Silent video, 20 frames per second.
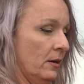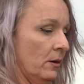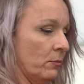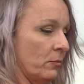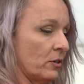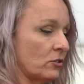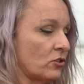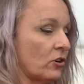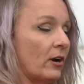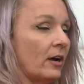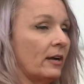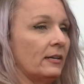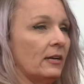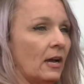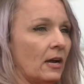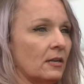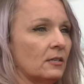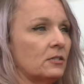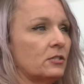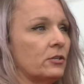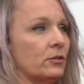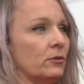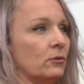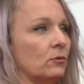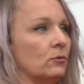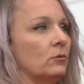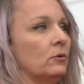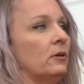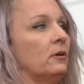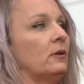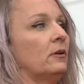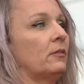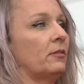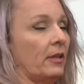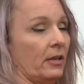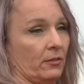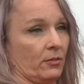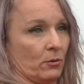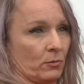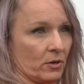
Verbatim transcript: we're trying not to think the